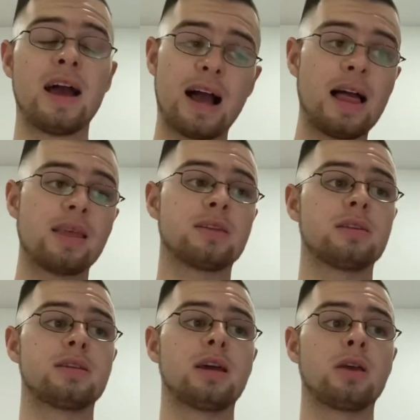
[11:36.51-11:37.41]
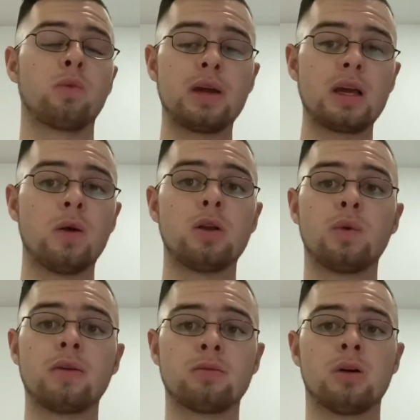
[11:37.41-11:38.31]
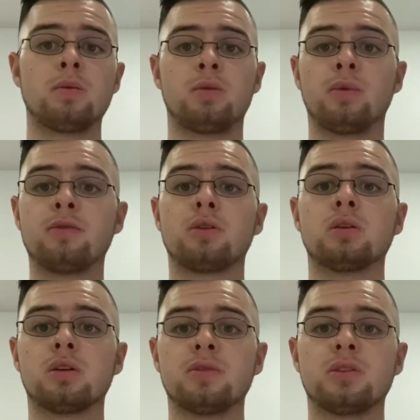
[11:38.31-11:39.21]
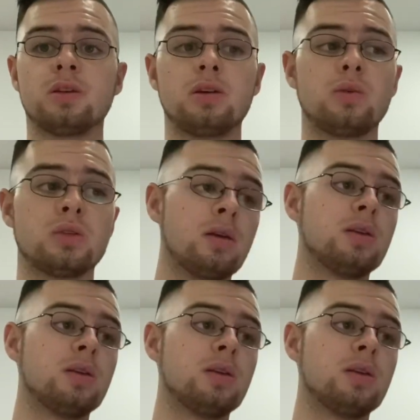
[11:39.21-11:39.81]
at the end of the day, we're going away from home and we've got nothing to lose.